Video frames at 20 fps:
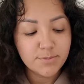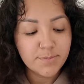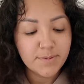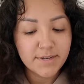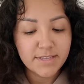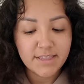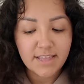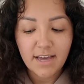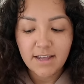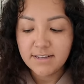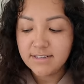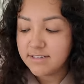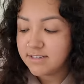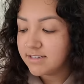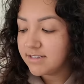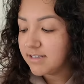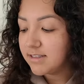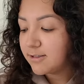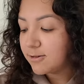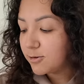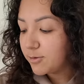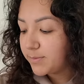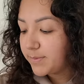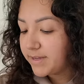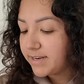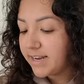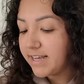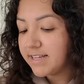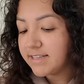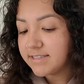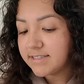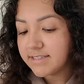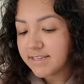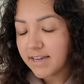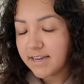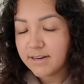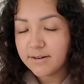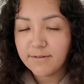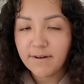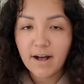But that is just a little bit
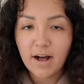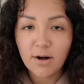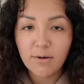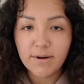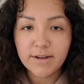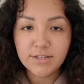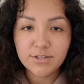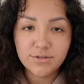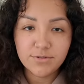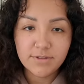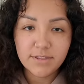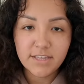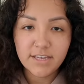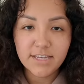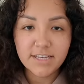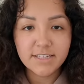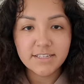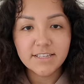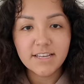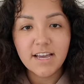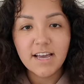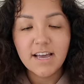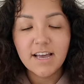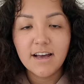inside of how I do things